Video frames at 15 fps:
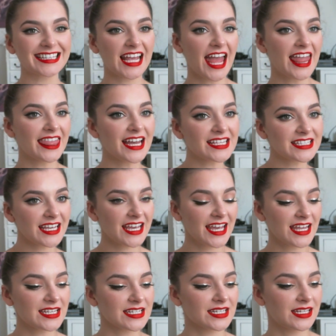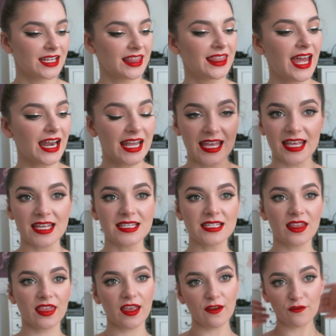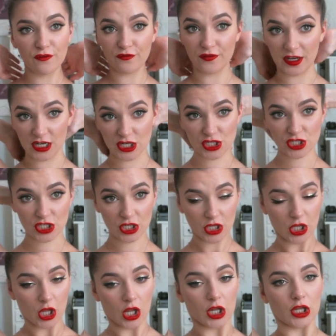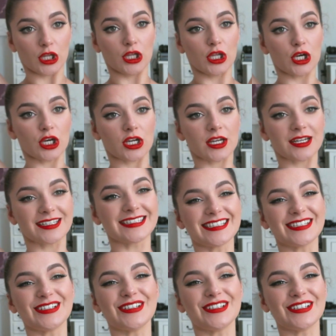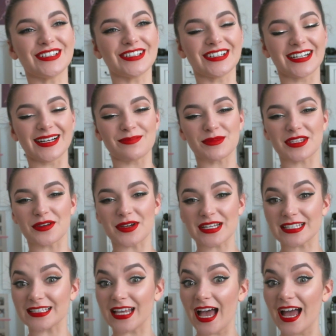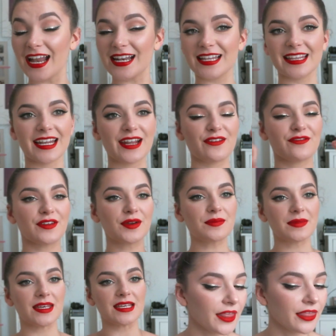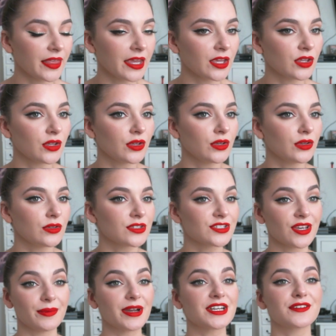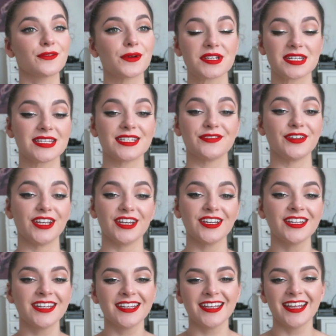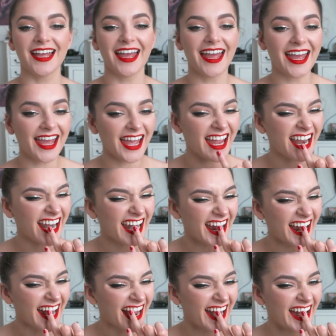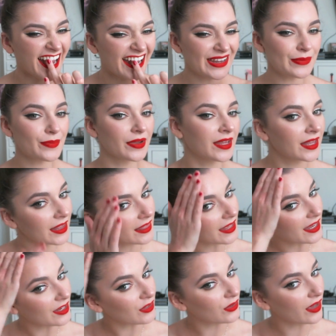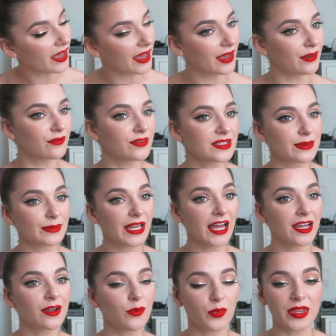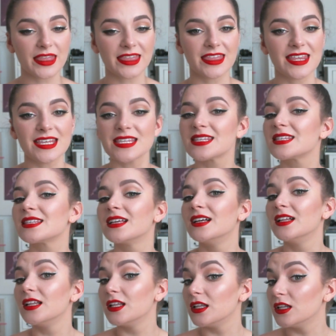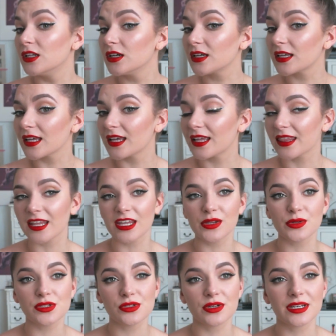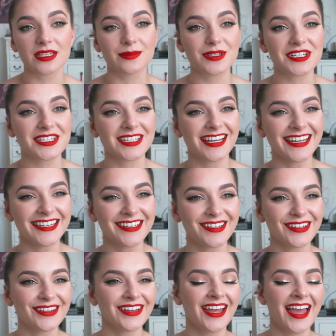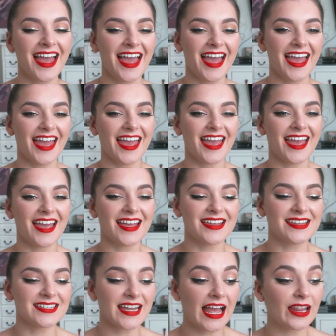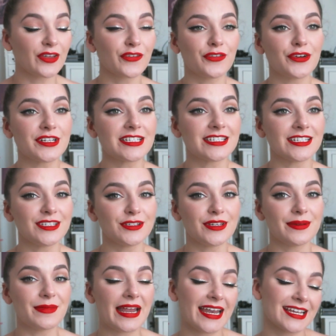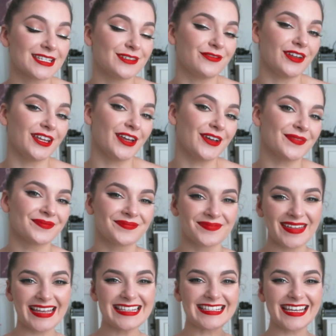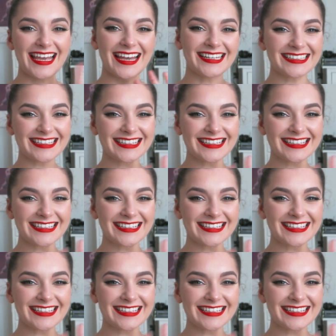And that's it. That is the finished look. Oh, I'm so excited that I filmed it. Thank you so much for watching this video. And I hope that you have some luck with this look and that you enjoyed it as much as I do. And I look forward to seeing you in my next video. See ya!